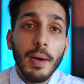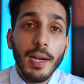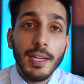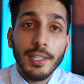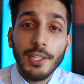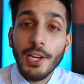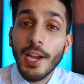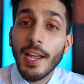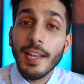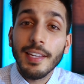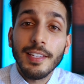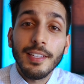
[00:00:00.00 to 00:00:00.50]
my
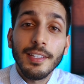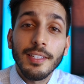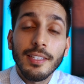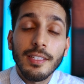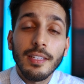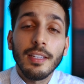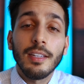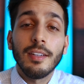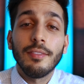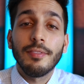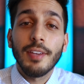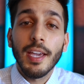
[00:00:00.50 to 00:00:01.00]

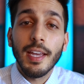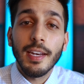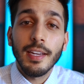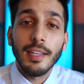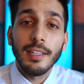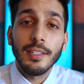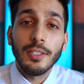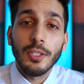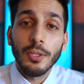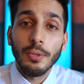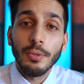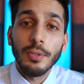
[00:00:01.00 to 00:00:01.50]
chances of
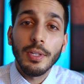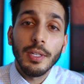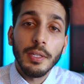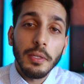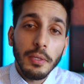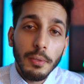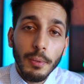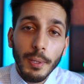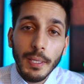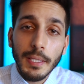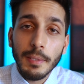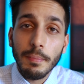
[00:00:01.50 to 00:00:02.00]
getting into a
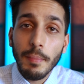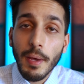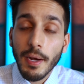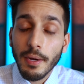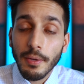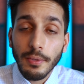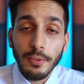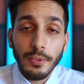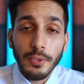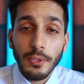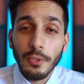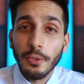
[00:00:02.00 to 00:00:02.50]
US
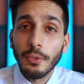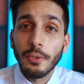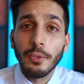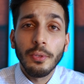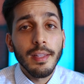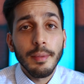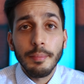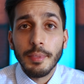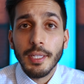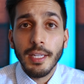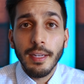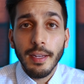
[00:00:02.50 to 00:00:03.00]
medical school
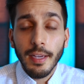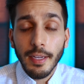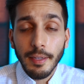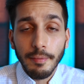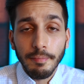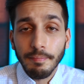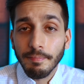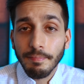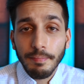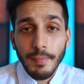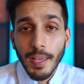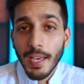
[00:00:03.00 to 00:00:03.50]
slim to
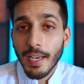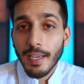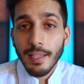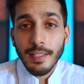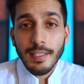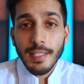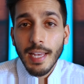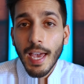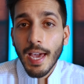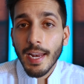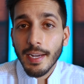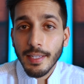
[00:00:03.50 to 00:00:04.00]
none.
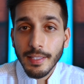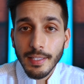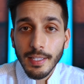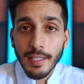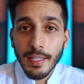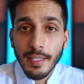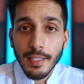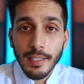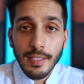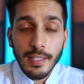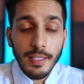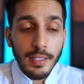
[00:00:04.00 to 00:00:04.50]
As sad as
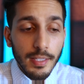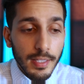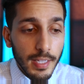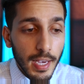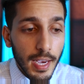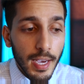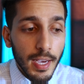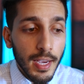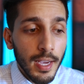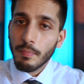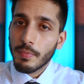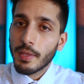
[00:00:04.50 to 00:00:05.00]
it is to
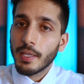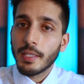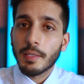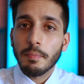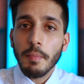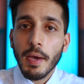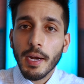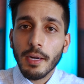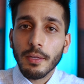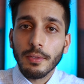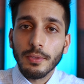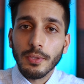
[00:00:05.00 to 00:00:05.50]
say, these
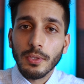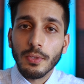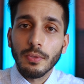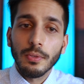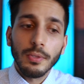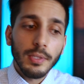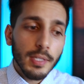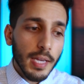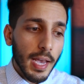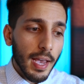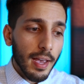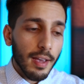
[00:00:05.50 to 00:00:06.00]
medical
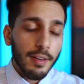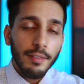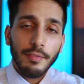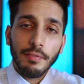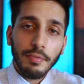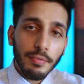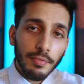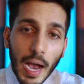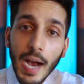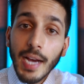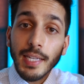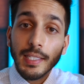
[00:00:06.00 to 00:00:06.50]
schools
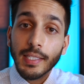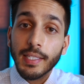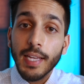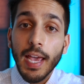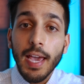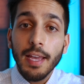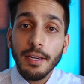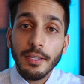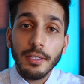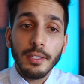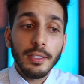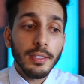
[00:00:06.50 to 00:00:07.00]
have high
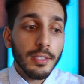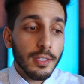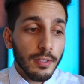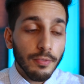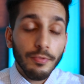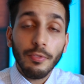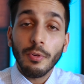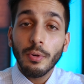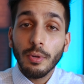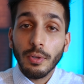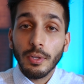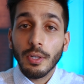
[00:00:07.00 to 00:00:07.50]
standards
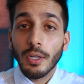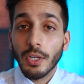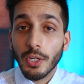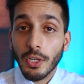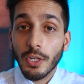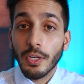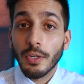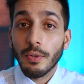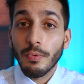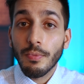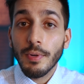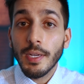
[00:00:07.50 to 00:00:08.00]
for a
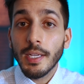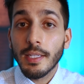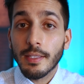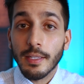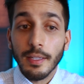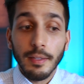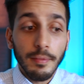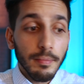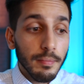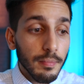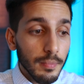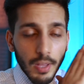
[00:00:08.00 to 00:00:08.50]
good
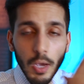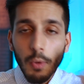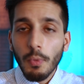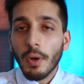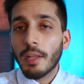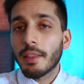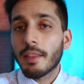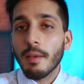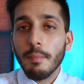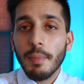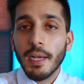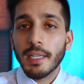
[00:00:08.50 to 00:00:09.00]
reason. They
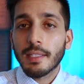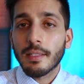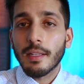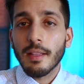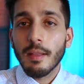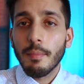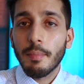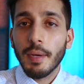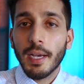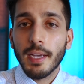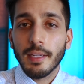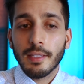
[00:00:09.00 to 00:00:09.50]
want the best of
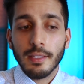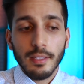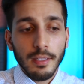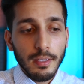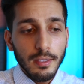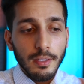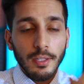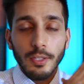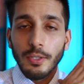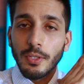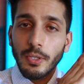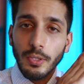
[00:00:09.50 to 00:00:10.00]
the
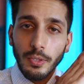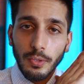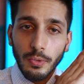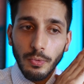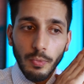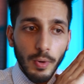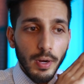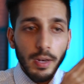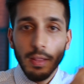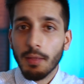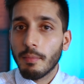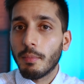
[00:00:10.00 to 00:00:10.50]
best to do
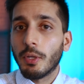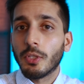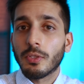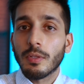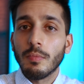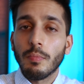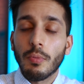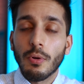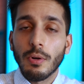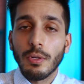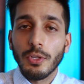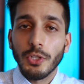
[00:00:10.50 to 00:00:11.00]
one of the
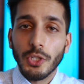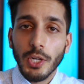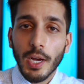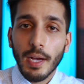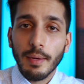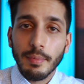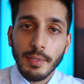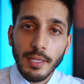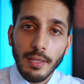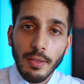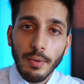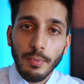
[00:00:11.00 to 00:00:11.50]
most important
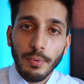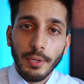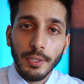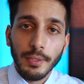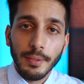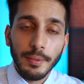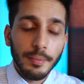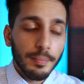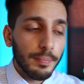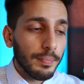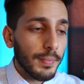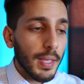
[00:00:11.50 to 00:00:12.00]
jobs in the
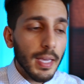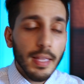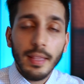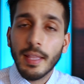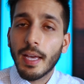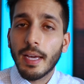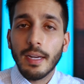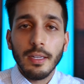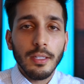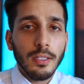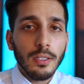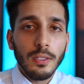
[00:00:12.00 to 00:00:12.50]
world, and
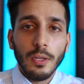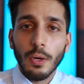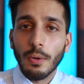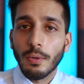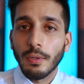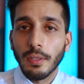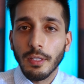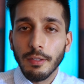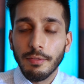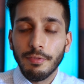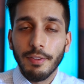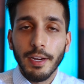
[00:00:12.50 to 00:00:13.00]
that is
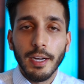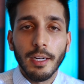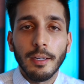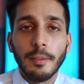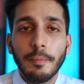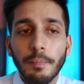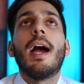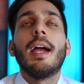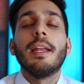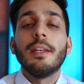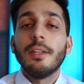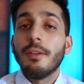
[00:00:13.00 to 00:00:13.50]
totally fair.
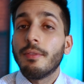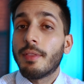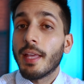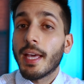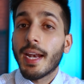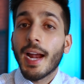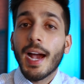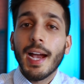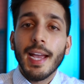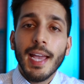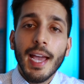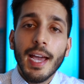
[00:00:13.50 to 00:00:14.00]
I knew
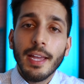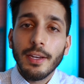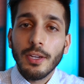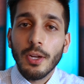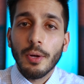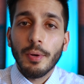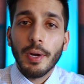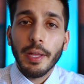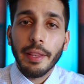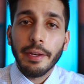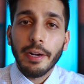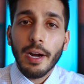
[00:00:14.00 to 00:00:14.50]
that I had
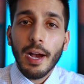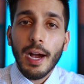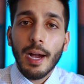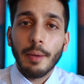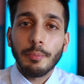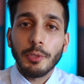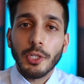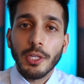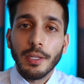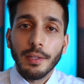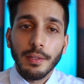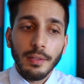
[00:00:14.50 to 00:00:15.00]
no other
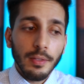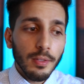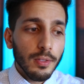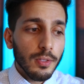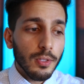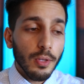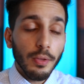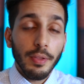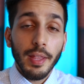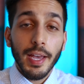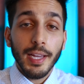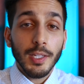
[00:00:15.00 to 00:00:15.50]
option,
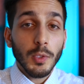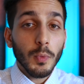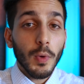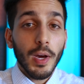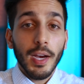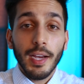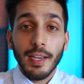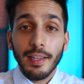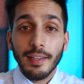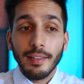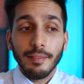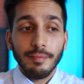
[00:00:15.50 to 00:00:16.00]
so that's
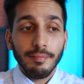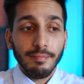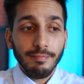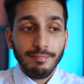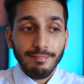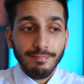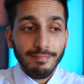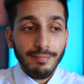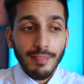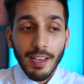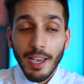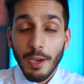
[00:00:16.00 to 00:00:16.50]
why
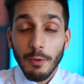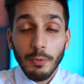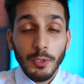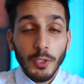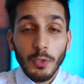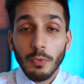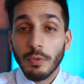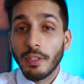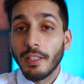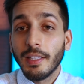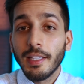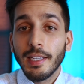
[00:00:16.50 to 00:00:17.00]
it
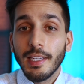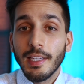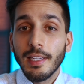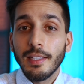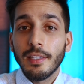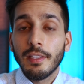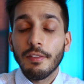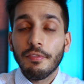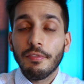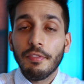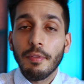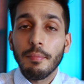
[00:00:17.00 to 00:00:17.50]
was really
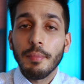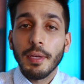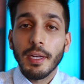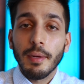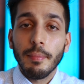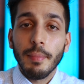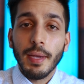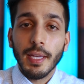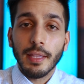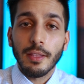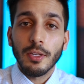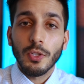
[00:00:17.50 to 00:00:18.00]
easy for me to
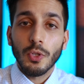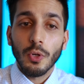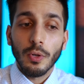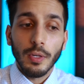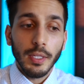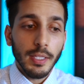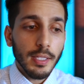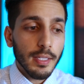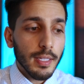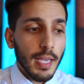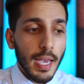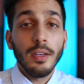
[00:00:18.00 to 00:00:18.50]
make the
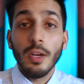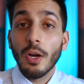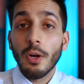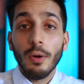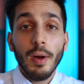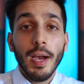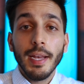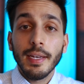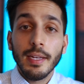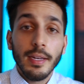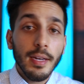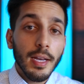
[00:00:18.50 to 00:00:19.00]
choice. And no,
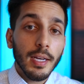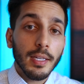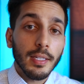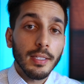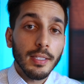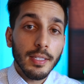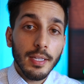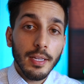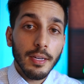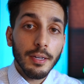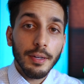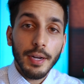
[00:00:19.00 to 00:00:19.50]
I did not
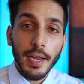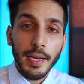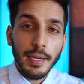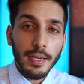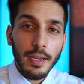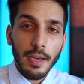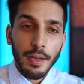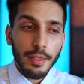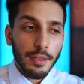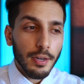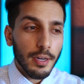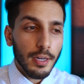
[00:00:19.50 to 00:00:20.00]
consider
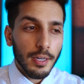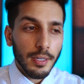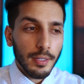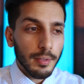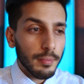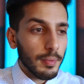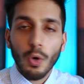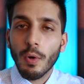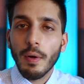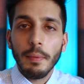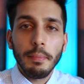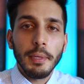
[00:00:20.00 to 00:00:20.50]
any other
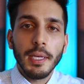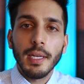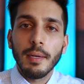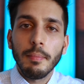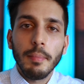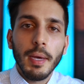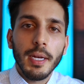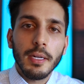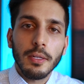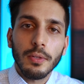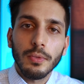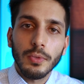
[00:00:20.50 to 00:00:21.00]
Caribbean
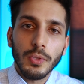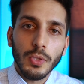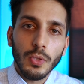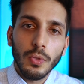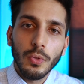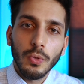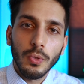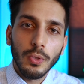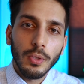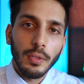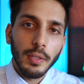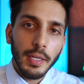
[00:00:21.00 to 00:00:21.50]
medical
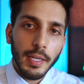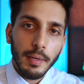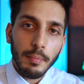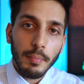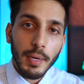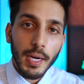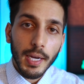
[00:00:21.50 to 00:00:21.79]
school in